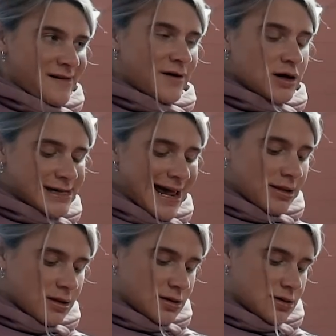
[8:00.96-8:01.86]
front
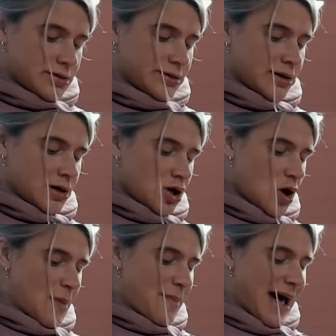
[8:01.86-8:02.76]
delt,
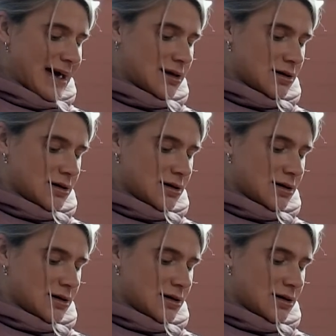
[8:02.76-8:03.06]
upper pec